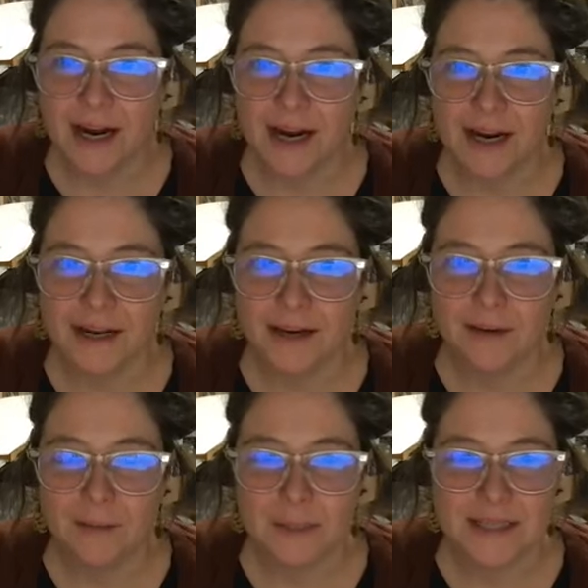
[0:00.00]
I
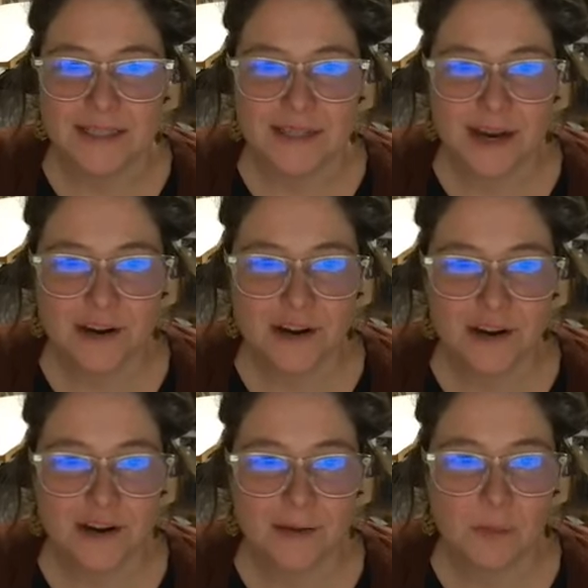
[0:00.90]
am a
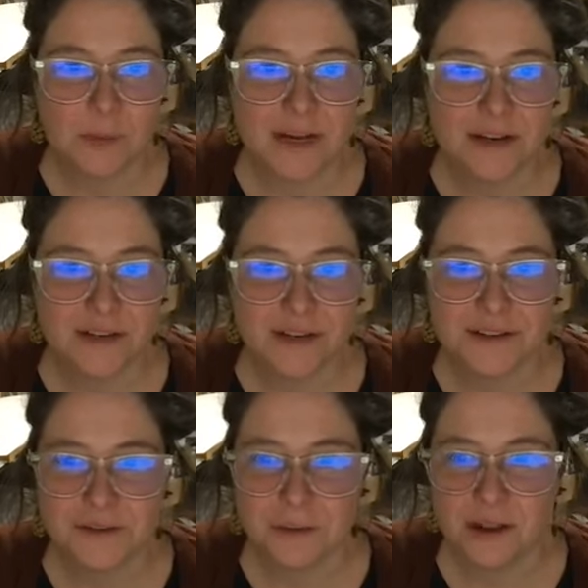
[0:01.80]
designer. I'm a painter. I
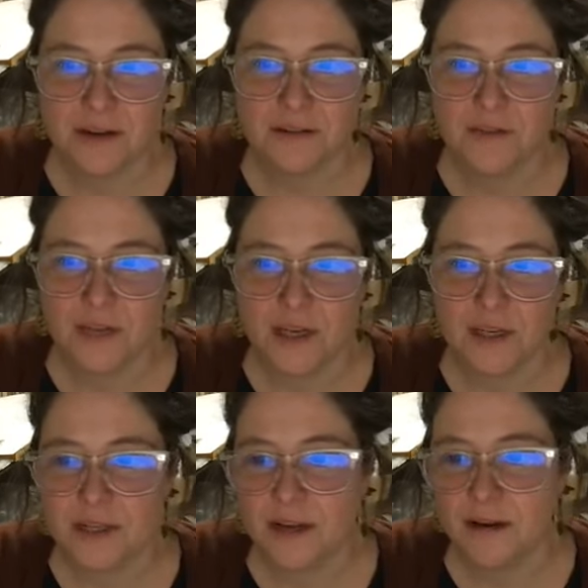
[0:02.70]
do a lot of different
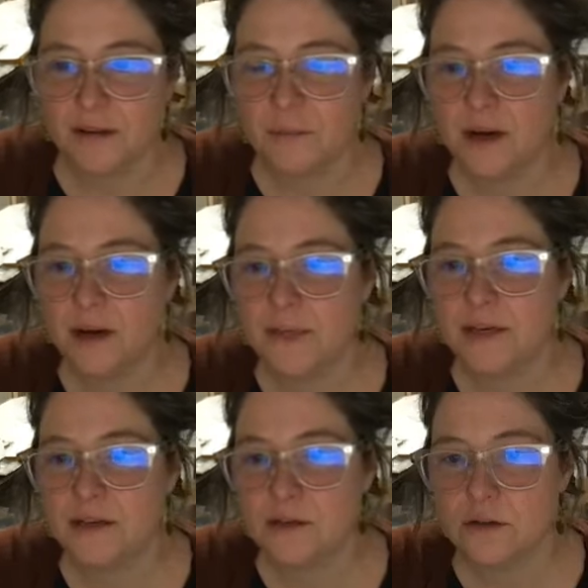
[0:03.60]
things. And I'm coming
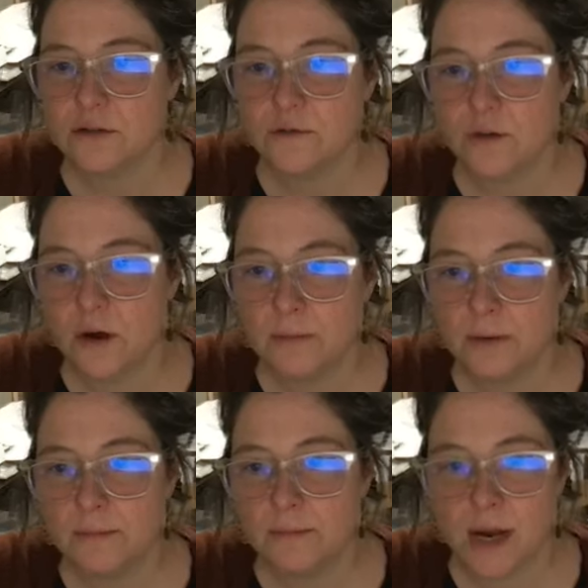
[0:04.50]
to you from
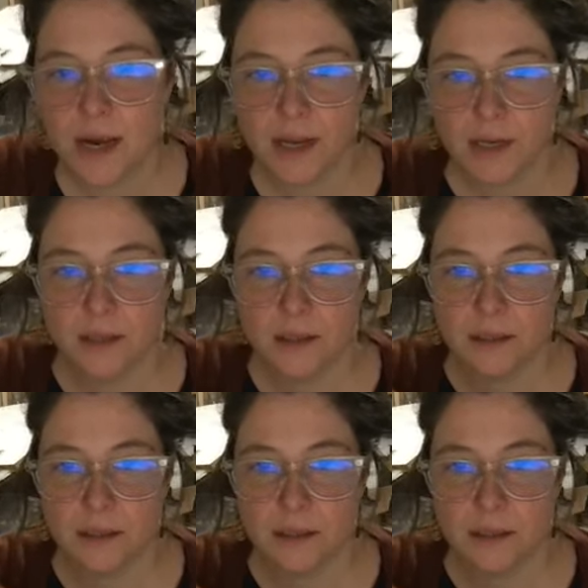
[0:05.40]
my